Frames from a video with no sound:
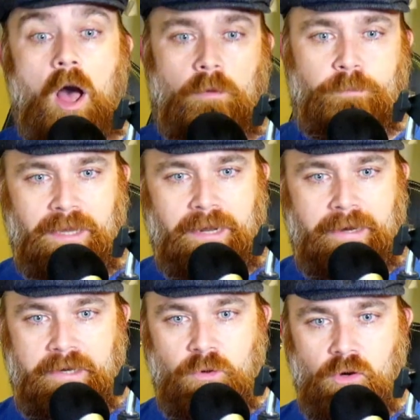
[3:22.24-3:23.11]
Oh,
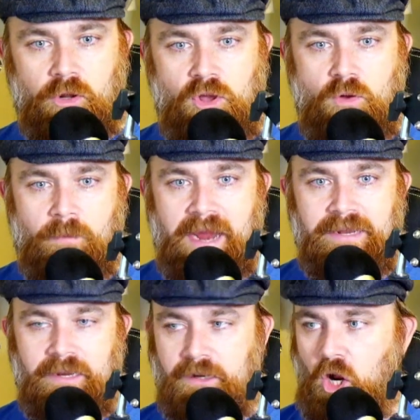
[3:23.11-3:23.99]
bloody good on you,
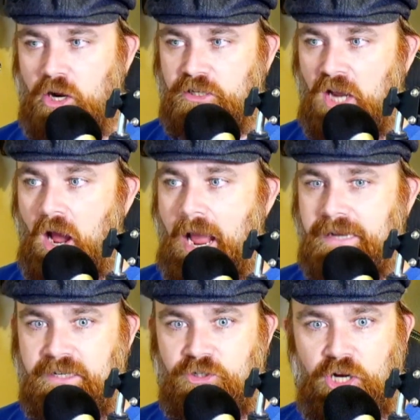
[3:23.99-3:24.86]
mate. You got a
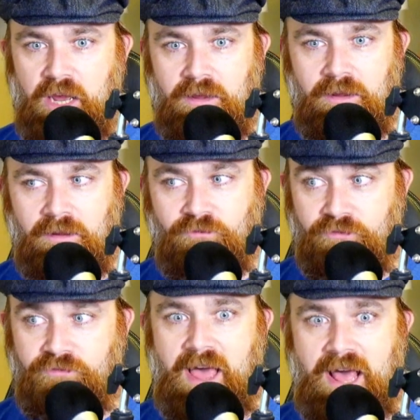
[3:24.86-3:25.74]
tie, did you?
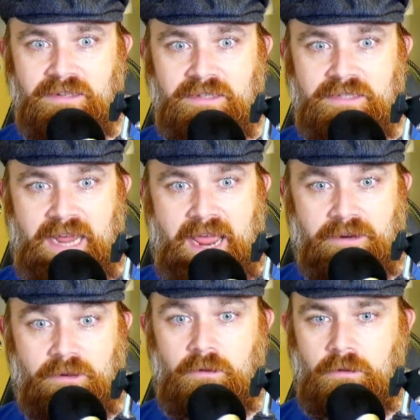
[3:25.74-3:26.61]
For Father's
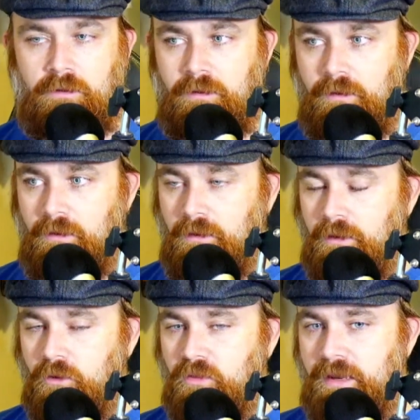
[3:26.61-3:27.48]
Day.
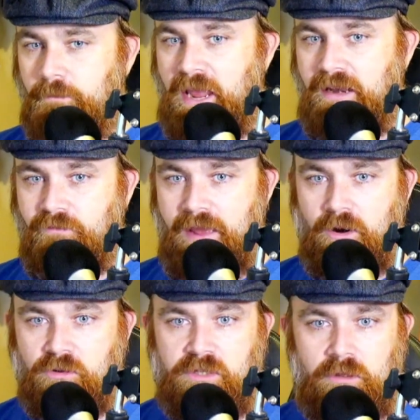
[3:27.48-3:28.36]
Good thing Peter
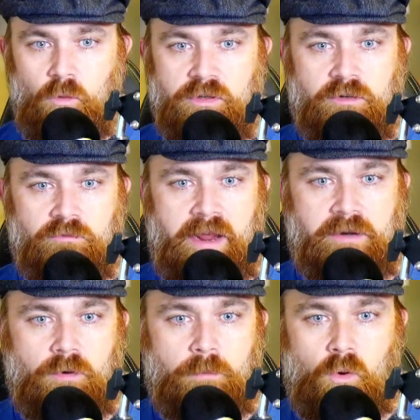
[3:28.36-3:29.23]
Van Onselen wasn't
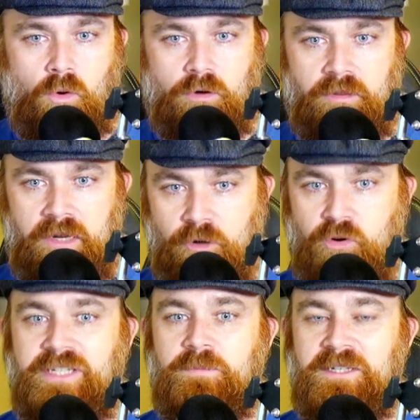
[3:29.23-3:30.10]
around to report on the
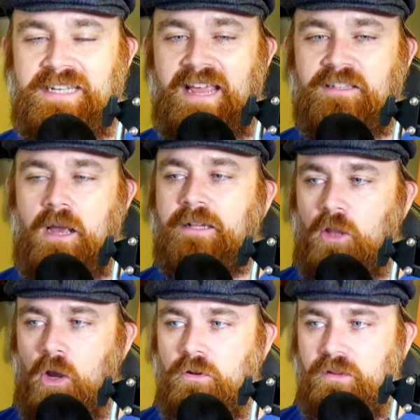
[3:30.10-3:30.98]
Christmas Day
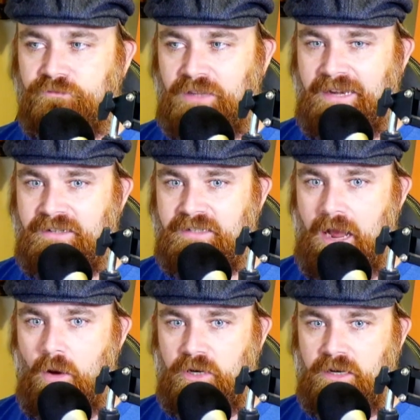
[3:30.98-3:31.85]
cyclone that flattened
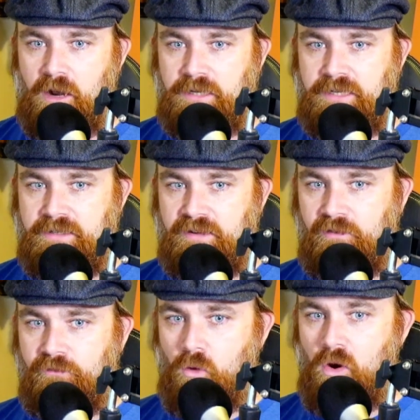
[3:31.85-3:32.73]
Darwin in
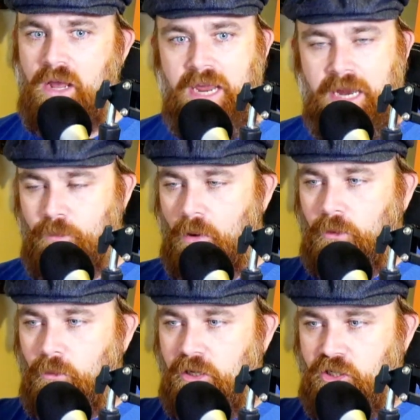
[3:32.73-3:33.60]
1974. He
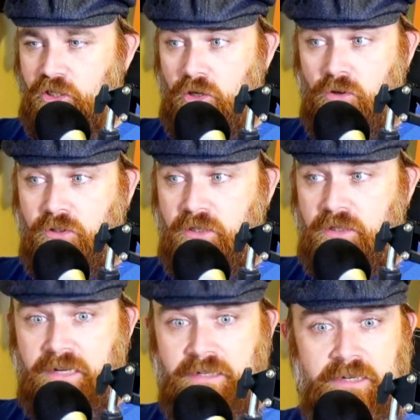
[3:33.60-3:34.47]
probably would have just used
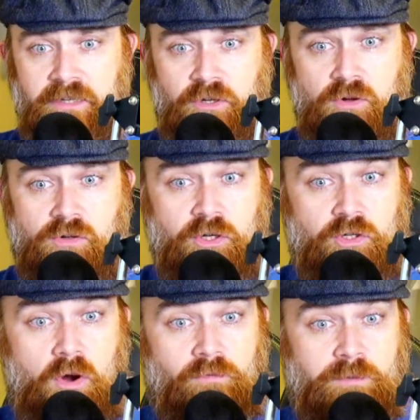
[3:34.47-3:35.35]
it as an excuse to
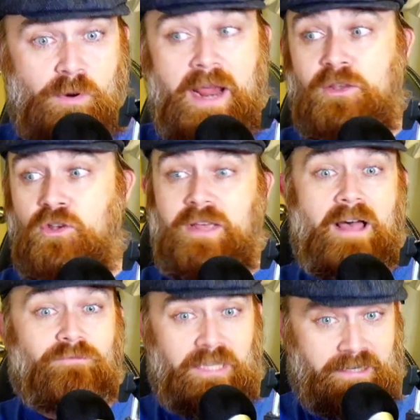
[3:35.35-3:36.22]
show off his brand new
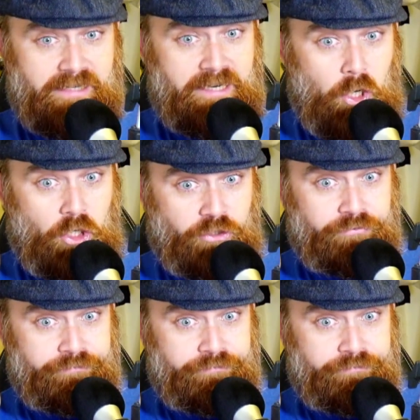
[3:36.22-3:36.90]
cufflinks he got.